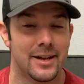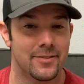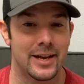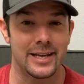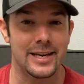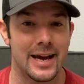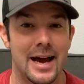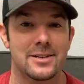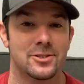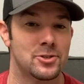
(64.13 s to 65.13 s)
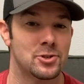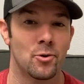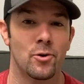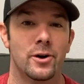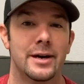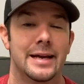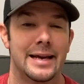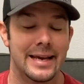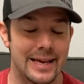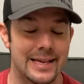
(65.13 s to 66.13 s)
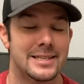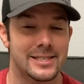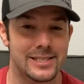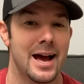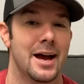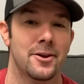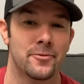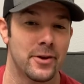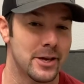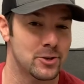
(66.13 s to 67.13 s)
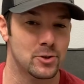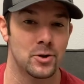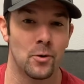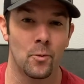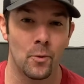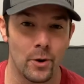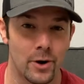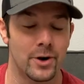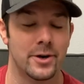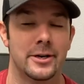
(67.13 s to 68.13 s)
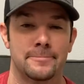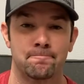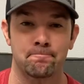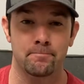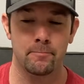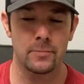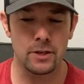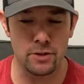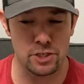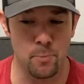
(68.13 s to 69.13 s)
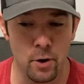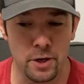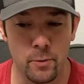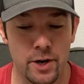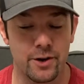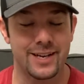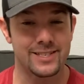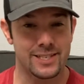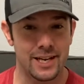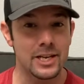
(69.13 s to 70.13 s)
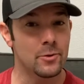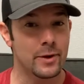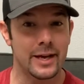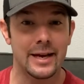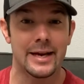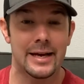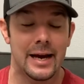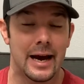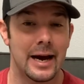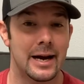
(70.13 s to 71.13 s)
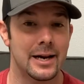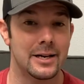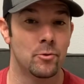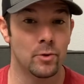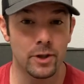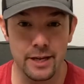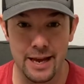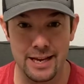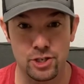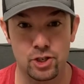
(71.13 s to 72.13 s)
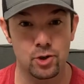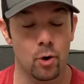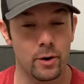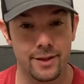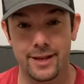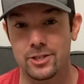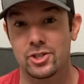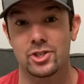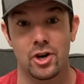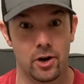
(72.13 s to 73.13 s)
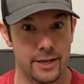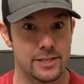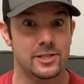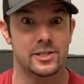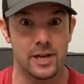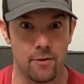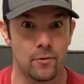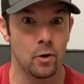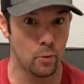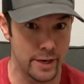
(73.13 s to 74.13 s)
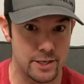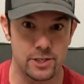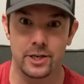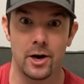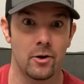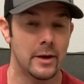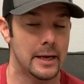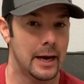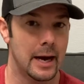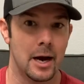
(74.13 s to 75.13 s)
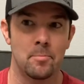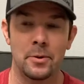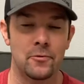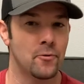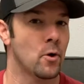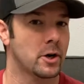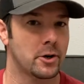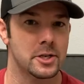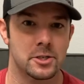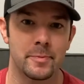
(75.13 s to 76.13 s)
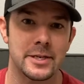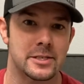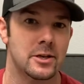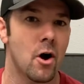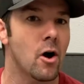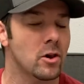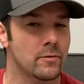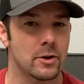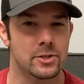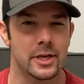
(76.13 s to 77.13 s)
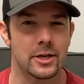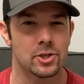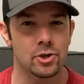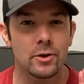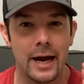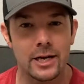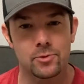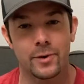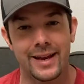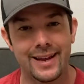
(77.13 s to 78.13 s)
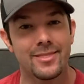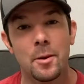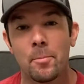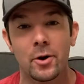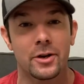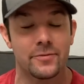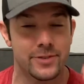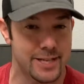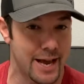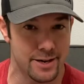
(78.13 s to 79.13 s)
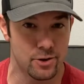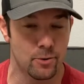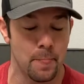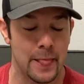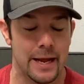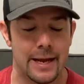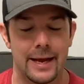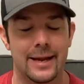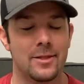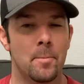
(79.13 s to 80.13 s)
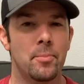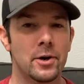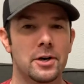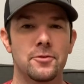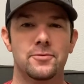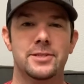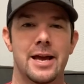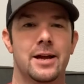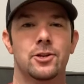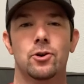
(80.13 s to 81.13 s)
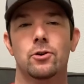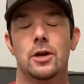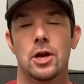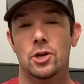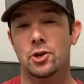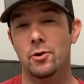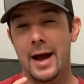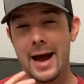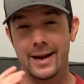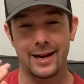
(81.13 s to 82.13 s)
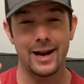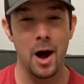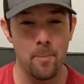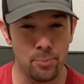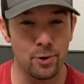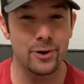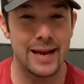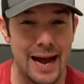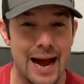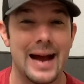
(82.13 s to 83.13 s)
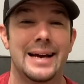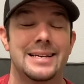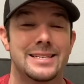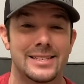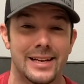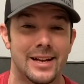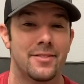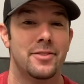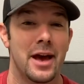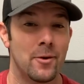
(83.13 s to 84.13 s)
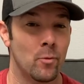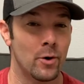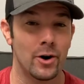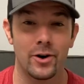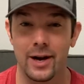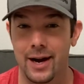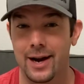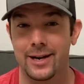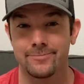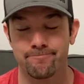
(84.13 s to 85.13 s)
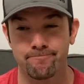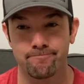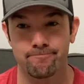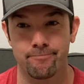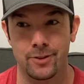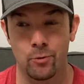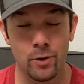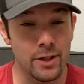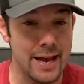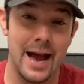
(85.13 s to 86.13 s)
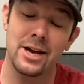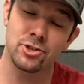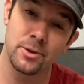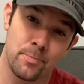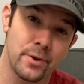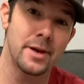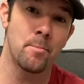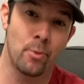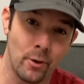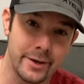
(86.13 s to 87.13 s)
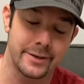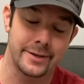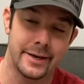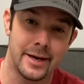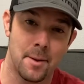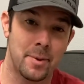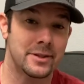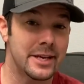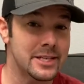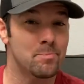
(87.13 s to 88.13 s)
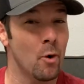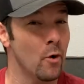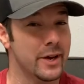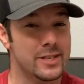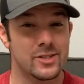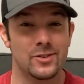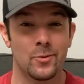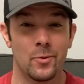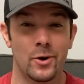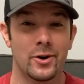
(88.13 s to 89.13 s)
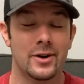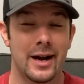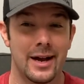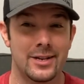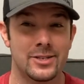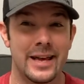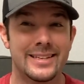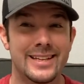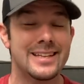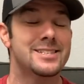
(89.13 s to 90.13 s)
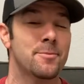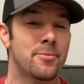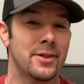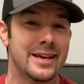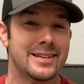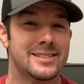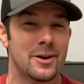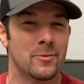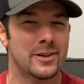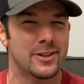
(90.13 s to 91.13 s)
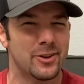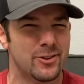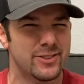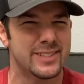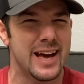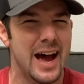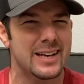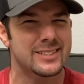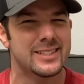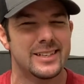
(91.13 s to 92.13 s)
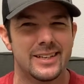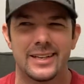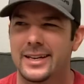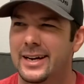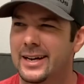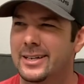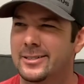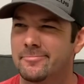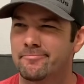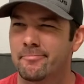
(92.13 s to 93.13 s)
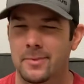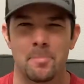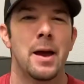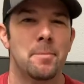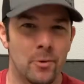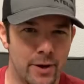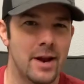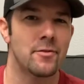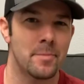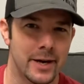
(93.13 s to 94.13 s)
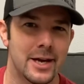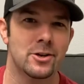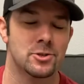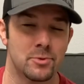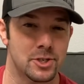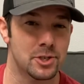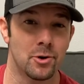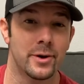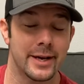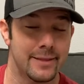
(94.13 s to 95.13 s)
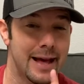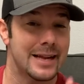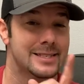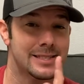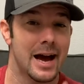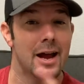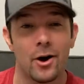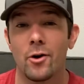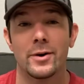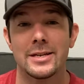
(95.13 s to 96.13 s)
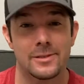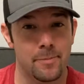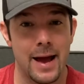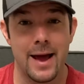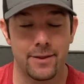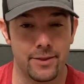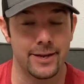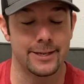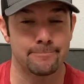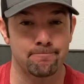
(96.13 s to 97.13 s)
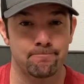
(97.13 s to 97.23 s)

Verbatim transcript: that He has in store inside of His Word. This morning, we are continuing uh, really a story that started several weeks ago uh, before Christmas and all of those things. You guys were in the book of Daniel. And in the book of Daniel, you had a couple guys that were um, really actually pretty important. But these boys were, uh, they did some things that were a little not um, maybe what everybody else was doing, and that's not always a bad thing.